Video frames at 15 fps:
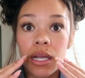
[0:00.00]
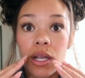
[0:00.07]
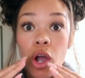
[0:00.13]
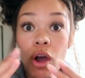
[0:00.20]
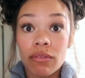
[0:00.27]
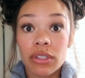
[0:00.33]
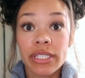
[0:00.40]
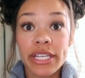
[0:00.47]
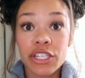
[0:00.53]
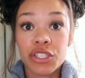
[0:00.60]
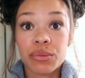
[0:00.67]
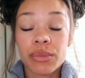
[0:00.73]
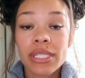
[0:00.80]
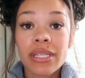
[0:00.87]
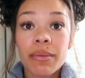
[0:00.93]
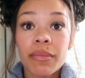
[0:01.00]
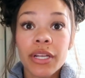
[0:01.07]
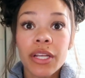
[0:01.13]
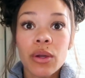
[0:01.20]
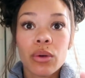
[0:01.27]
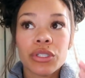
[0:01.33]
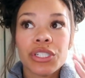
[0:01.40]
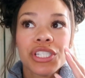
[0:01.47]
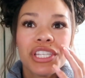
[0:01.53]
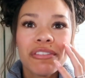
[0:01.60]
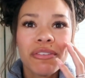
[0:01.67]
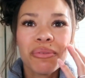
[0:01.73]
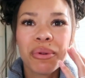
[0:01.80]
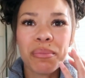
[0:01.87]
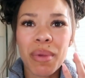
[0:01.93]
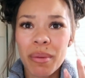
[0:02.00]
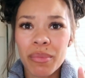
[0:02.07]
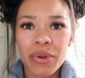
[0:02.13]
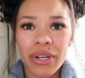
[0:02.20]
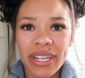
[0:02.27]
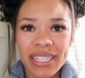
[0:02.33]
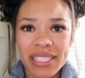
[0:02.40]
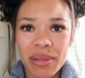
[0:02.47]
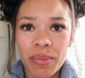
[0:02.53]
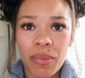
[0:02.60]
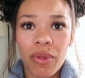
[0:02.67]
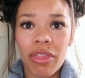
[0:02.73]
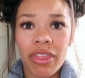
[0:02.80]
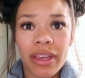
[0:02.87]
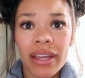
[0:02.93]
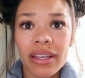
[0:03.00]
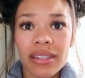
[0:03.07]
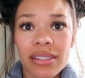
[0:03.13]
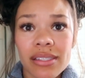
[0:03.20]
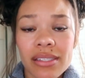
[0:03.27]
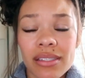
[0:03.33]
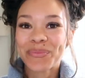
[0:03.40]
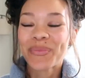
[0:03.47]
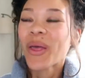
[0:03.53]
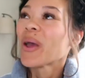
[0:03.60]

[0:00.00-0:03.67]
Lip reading: conversation with somebody or just even remembering simple things.